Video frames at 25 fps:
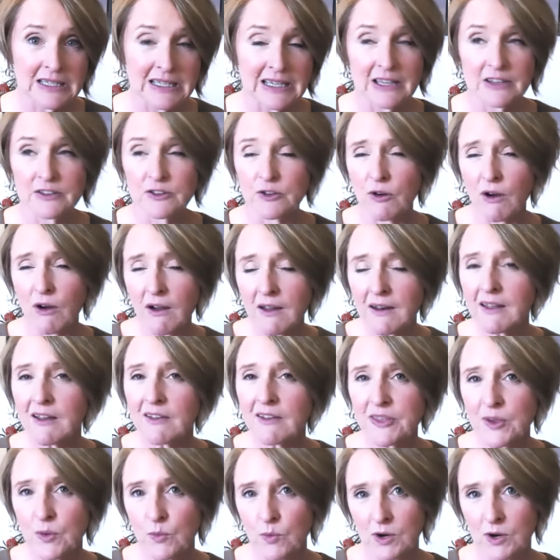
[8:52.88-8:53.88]
So
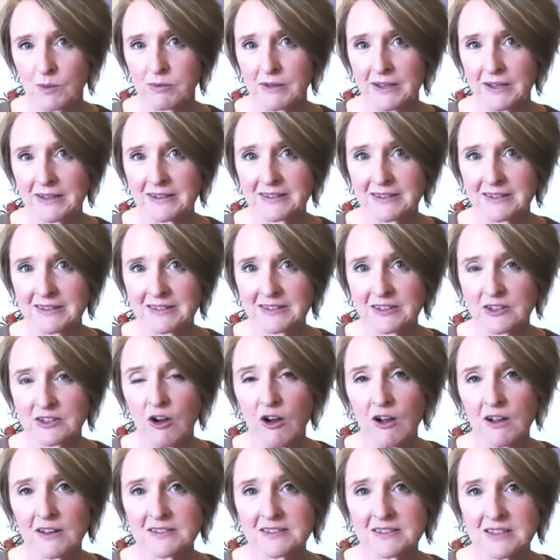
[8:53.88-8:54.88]
unhealthy workplaces
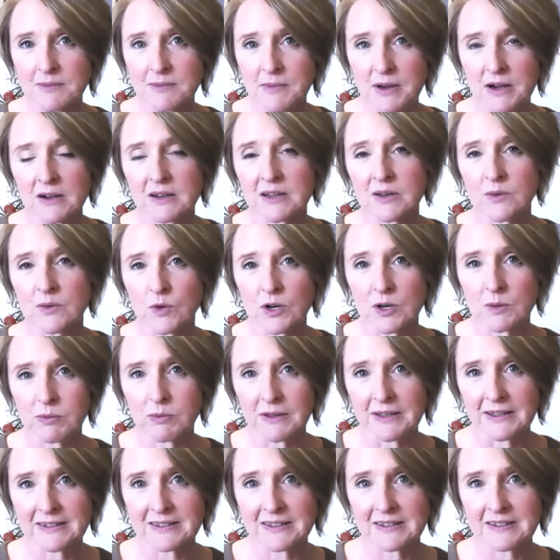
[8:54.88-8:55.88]
cost American
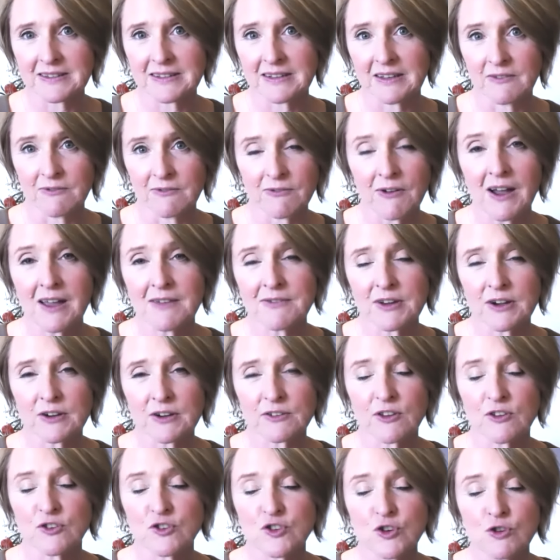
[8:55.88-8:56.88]
workplaces in 5
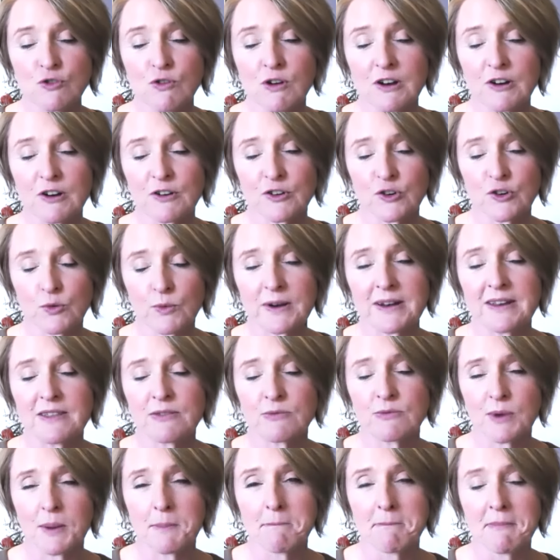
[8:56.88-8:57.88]
years
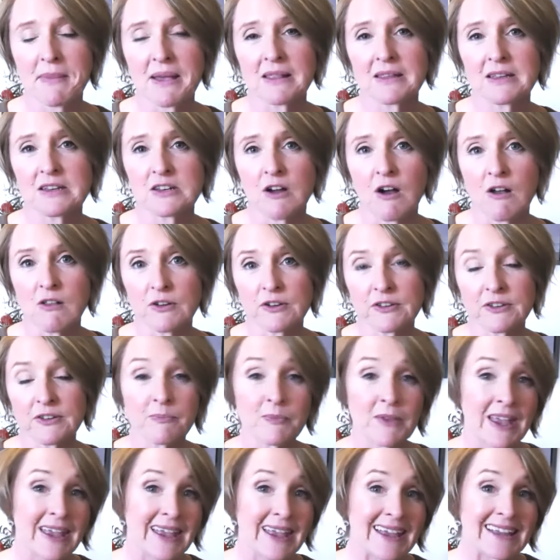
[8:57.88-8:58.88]
223 billion dollars
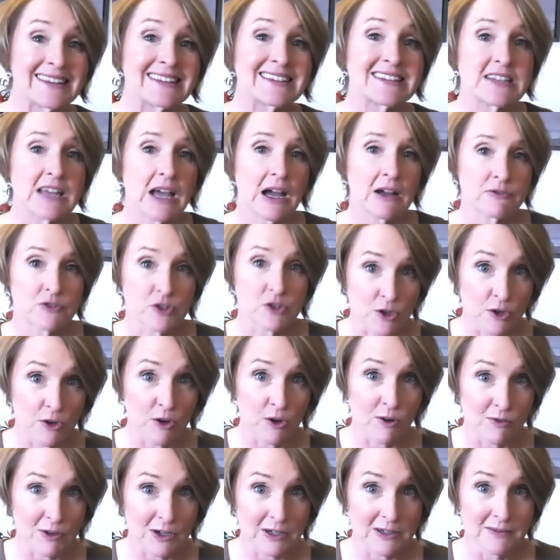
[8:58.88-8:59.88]
in staff
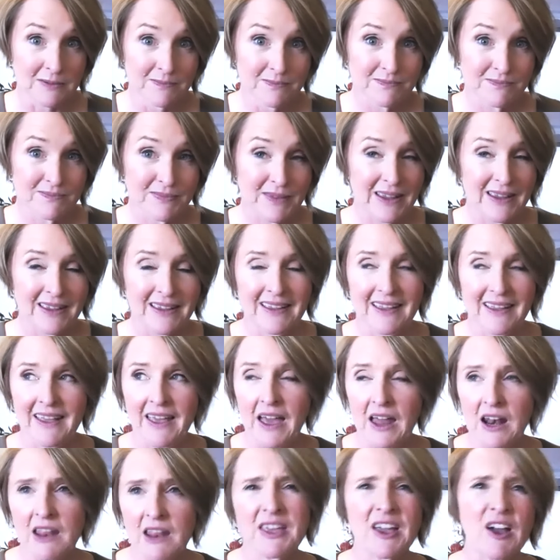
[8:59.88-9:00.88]
turnover.
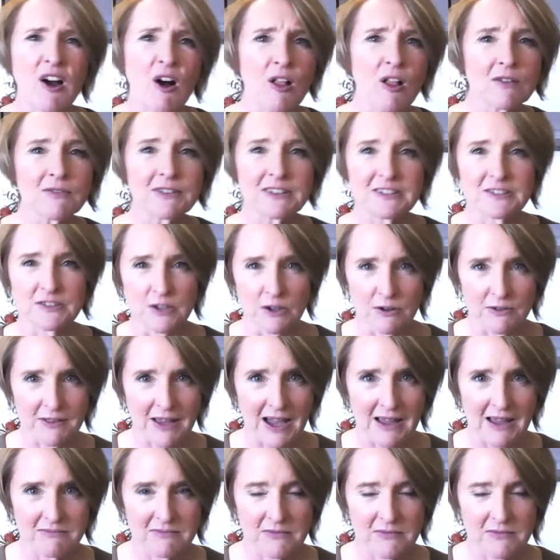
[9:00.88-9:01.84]
And I think all of us know that.